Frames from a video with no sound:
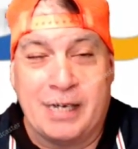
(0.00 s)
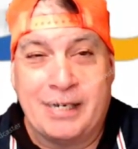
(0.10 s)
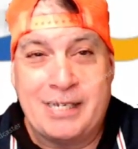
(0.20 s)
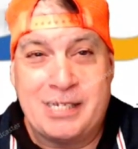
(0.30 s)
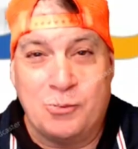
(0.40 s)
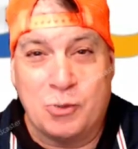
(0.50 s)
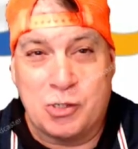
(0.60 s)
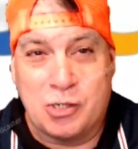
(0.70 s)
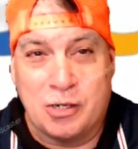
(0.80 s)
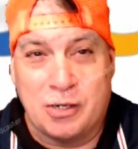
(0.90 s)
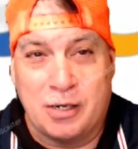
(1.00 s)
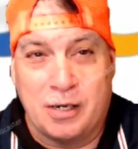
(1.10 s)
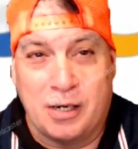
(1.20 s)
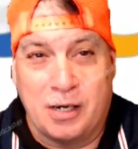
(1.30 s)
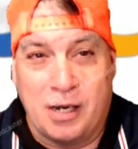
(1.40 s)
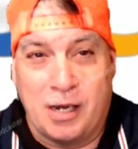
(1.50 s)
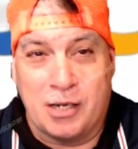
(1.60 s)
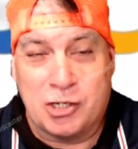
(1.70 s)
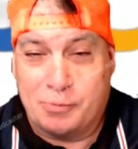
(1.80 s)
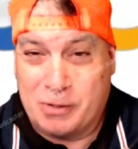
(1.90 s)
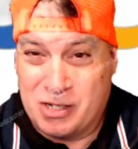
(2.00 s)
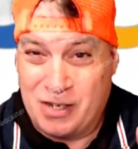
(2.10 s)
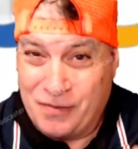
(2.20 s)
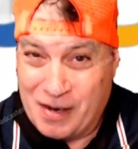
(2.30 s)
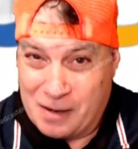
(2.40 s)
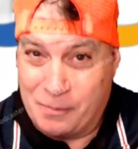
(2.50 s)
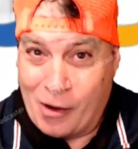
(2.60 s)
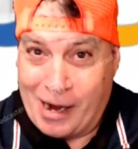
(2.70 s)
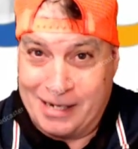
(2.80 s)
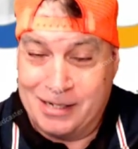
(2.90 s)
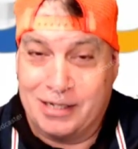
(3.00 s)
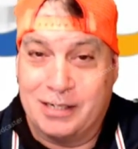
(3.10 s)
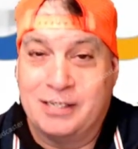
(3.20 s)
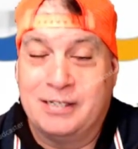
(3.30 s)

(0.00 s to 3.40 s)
unless it was a specific brand,